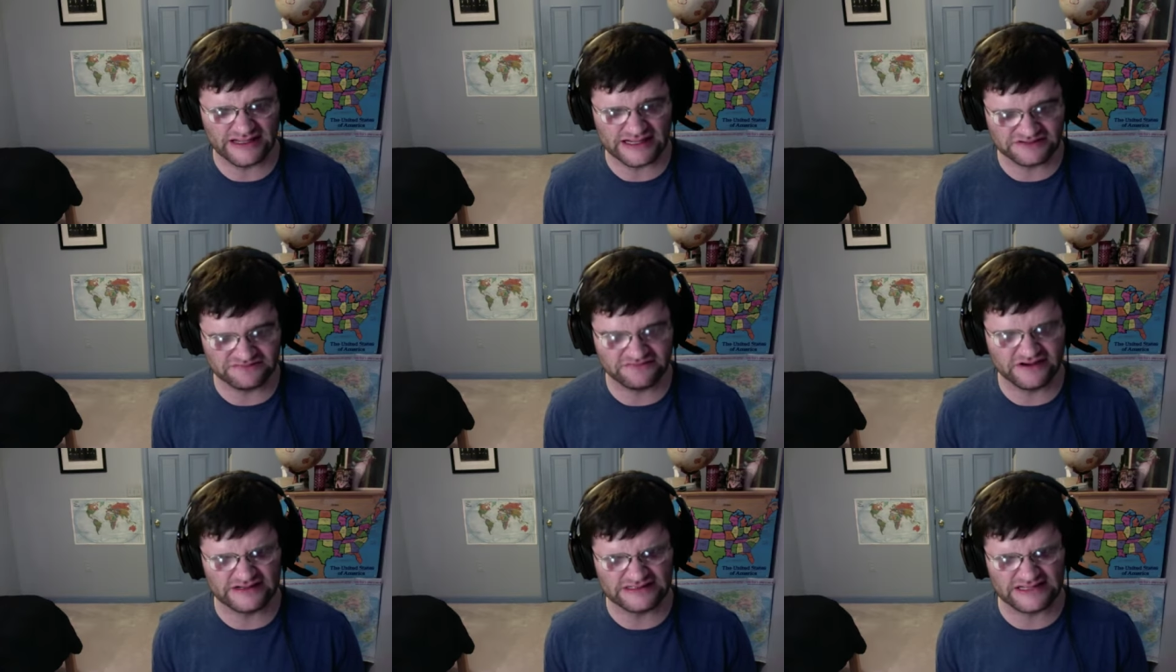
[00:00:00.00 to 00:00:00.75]
That's
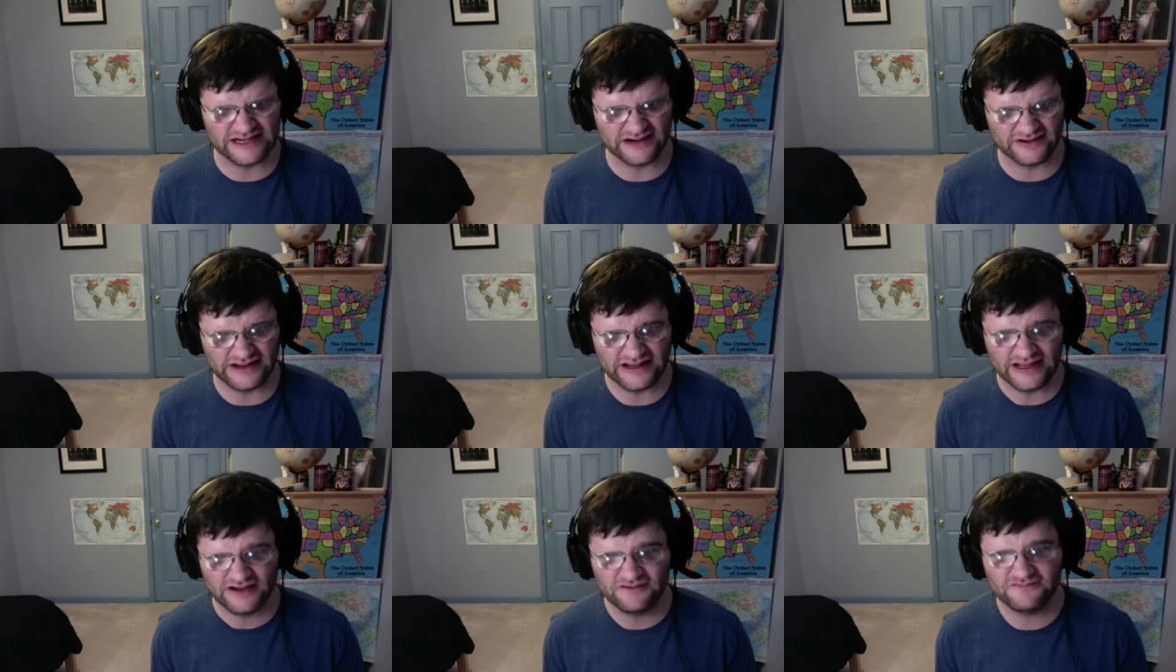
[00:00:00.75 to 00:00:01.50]
very scary
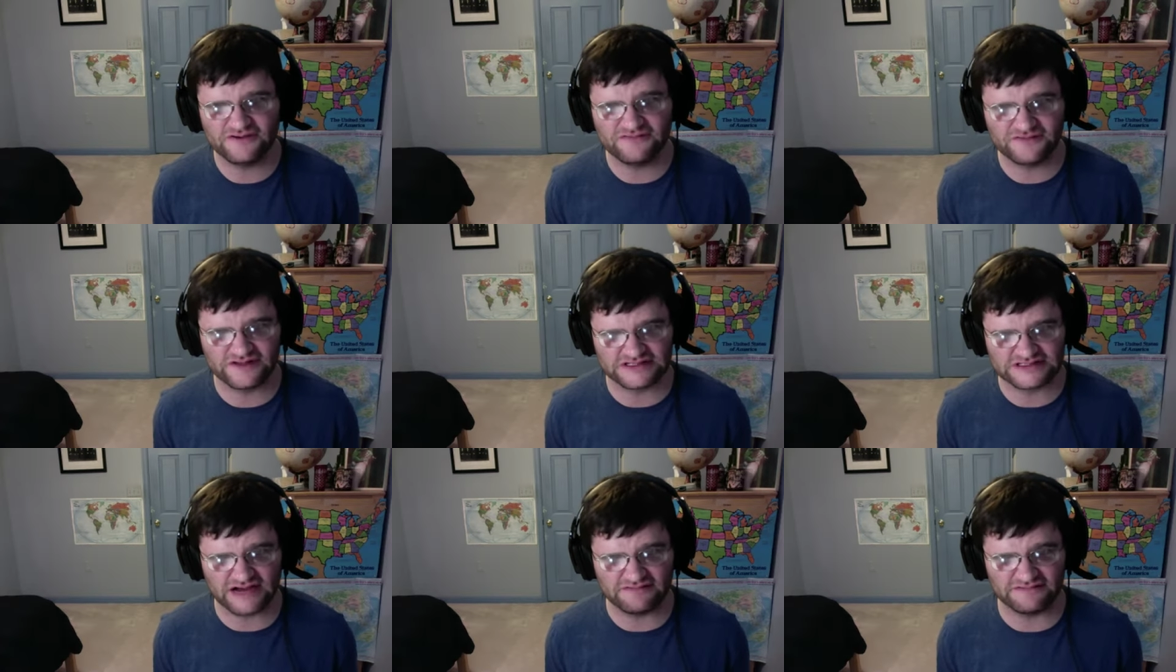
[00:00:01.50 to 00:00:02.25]

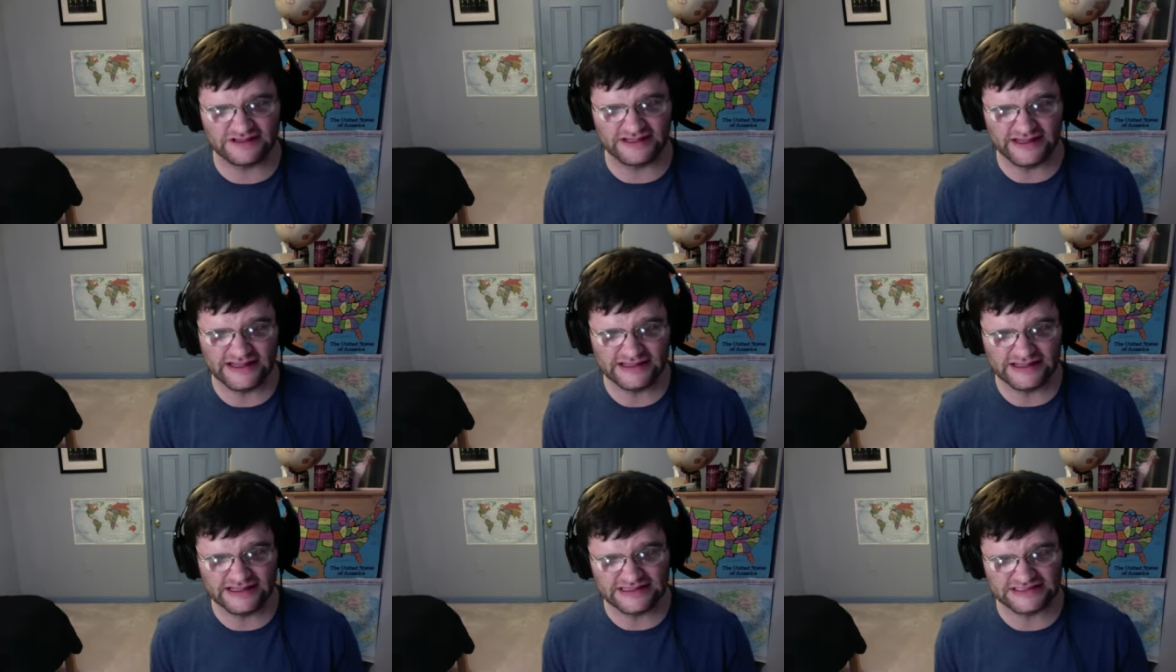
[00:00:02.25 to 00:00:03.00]
philosophically in,
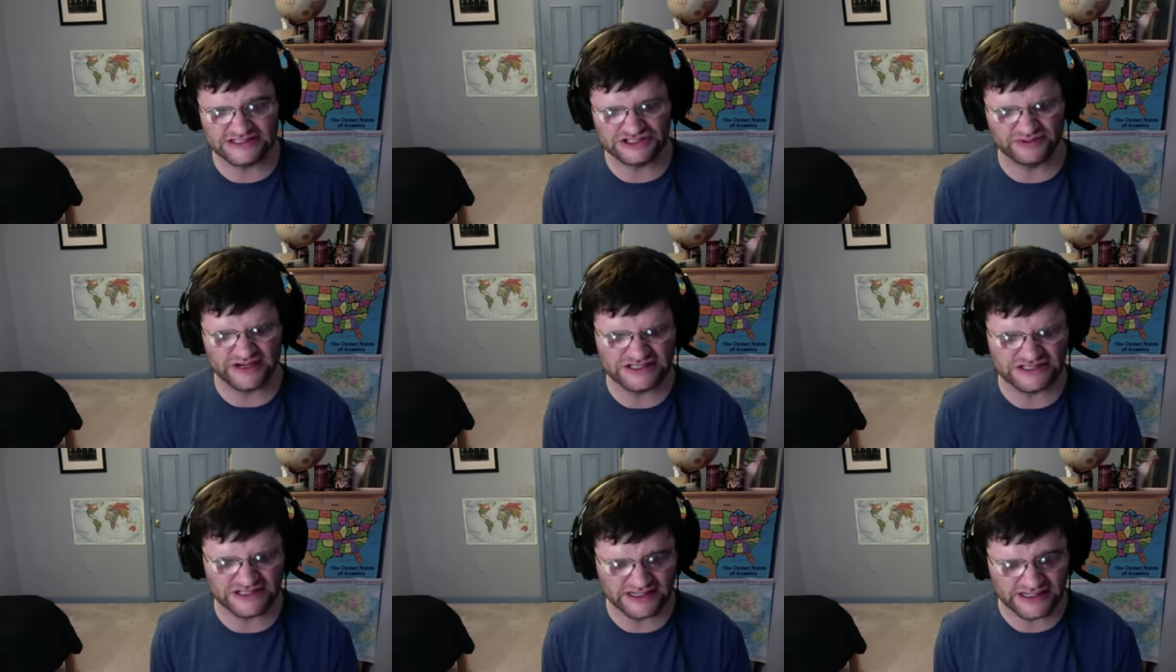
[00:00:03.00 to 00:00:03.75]
in this
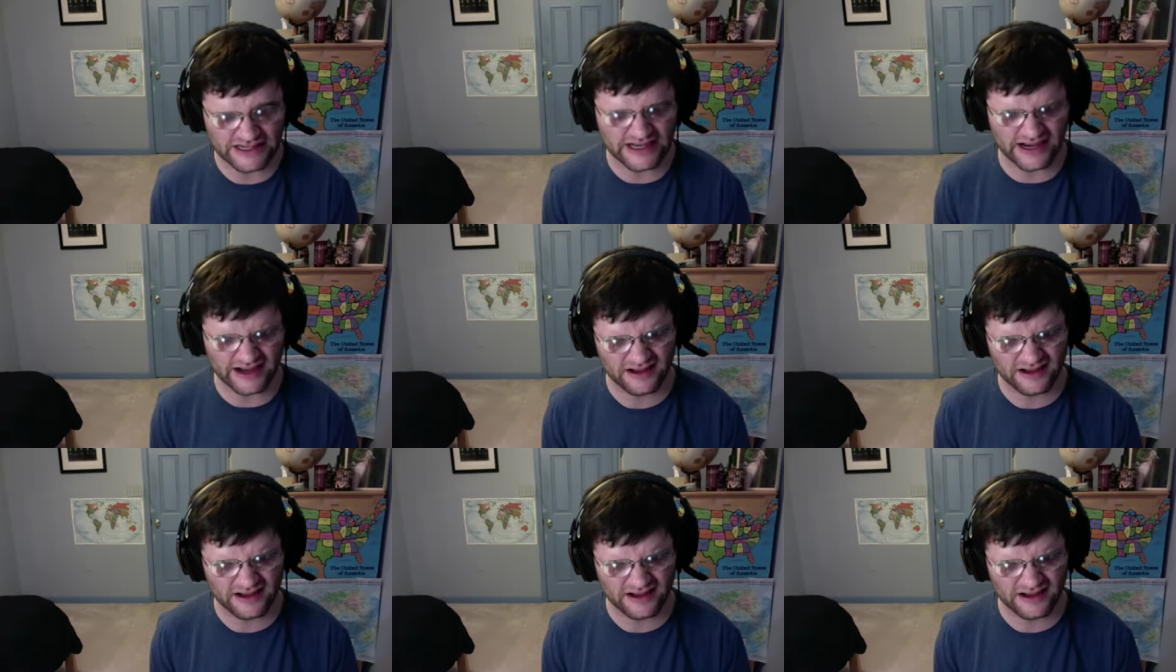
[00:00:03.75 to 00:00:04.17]
situation. Yeah.